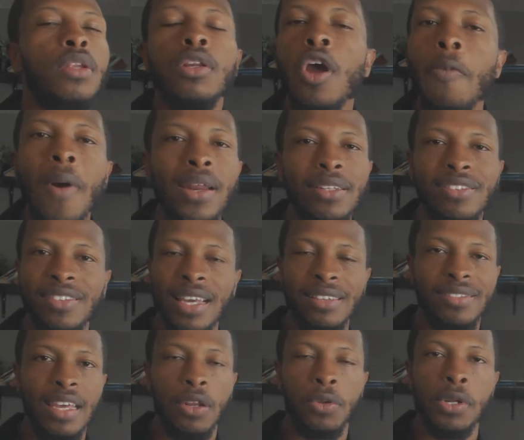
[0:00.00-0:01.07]
Nobody
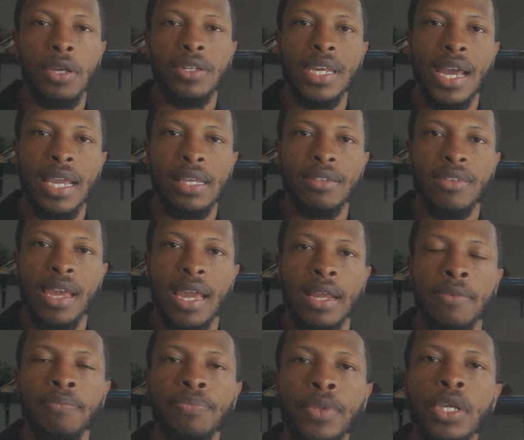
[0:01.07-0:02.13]
says that on their dying
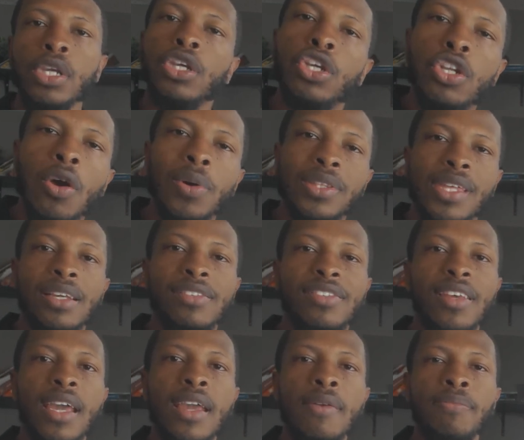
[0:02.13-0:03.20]
day. You know what they
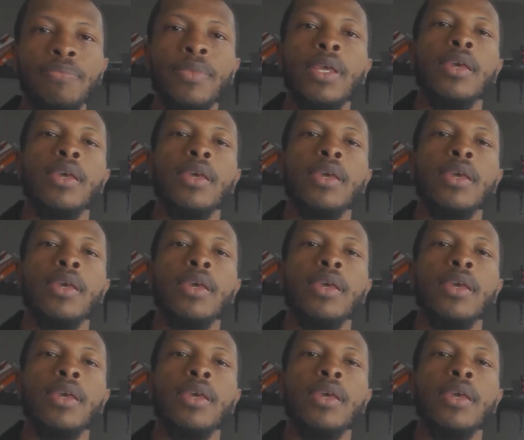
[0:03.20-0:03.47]
say?